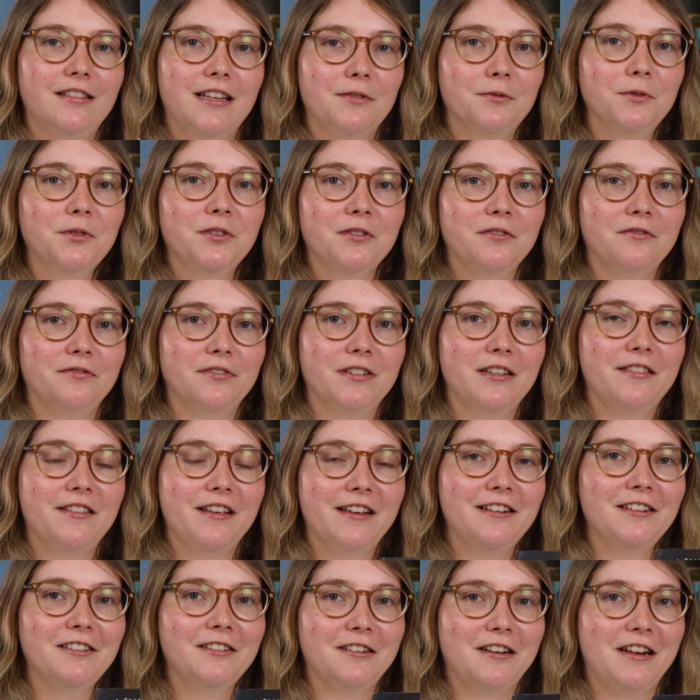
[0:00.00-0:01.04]
That was so fun.
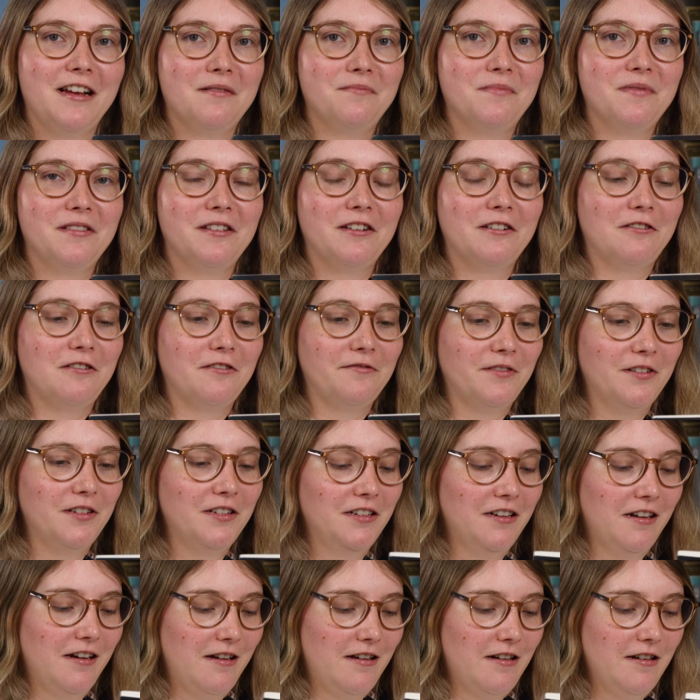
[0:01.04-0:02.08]
That doesn't happen that
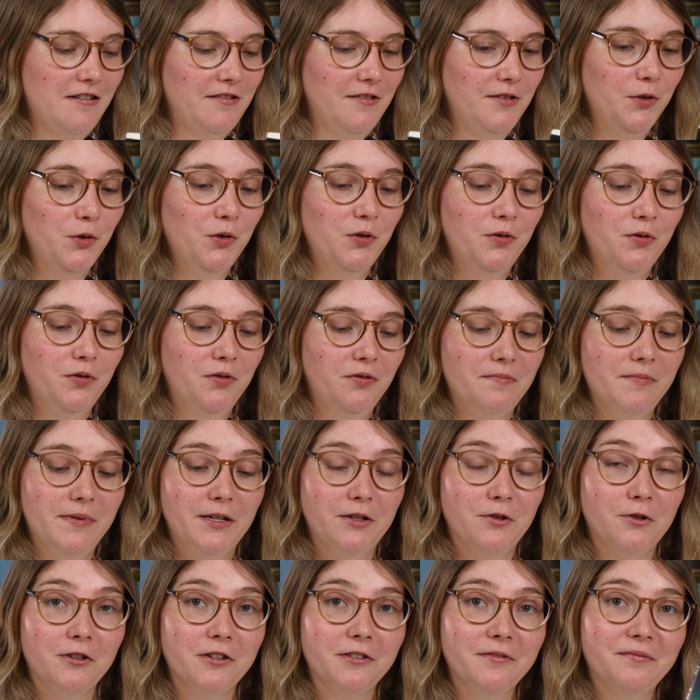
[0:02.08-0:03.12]
often. This is
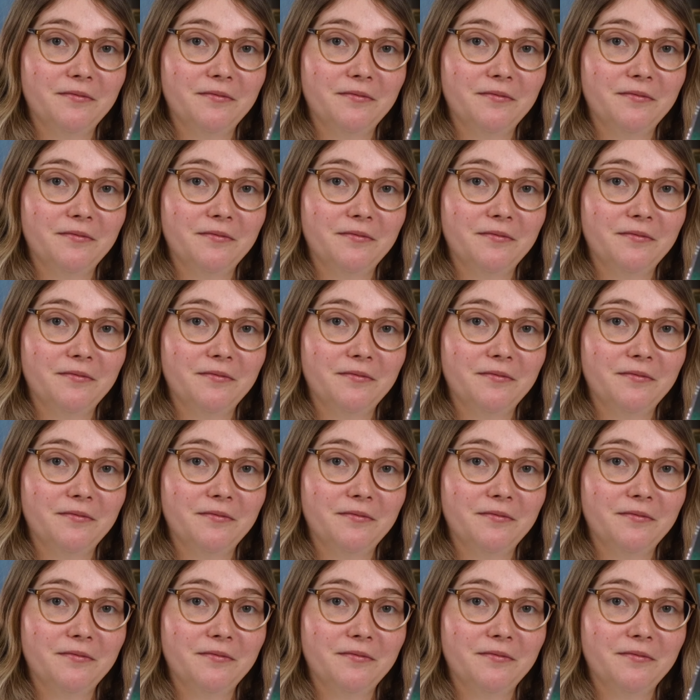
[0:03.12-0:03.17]
Minotaur.